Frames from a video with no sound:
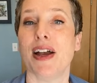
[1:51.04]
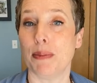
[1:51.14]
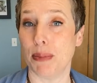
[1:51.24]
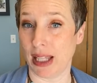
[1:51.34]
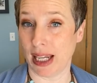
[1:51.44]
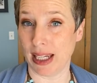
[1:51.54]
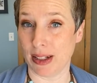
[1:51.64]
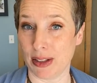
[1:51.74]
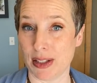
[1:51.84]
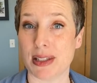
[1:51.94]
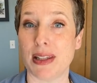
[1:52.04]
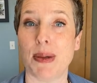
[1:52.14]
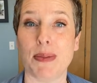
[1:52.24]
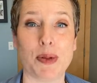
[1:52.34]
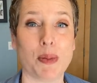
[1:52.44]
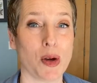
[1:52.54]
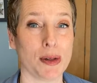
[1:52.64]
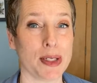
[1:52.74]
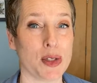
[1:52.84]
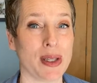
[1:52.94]
Millennials, the people born
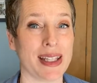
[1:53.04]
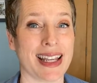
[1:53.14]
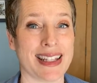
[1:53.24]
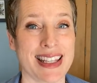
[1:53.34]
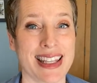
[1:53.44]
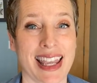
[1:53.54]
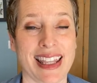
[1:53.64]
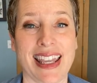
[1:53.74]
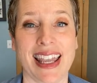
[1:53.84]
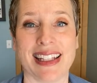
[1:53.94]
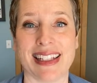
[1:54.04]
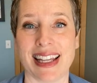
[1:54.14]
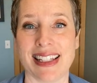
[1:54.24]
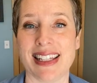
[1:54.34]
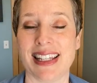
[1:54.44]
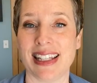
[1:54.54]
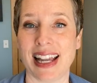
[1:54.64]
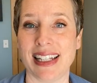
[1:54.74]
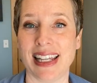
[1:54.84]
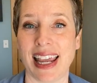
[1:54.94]
between nineteen eighty and nineteen
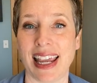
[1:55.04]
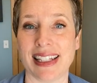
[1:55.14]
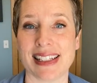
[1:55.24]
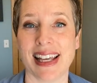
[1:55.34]
ninety-eight,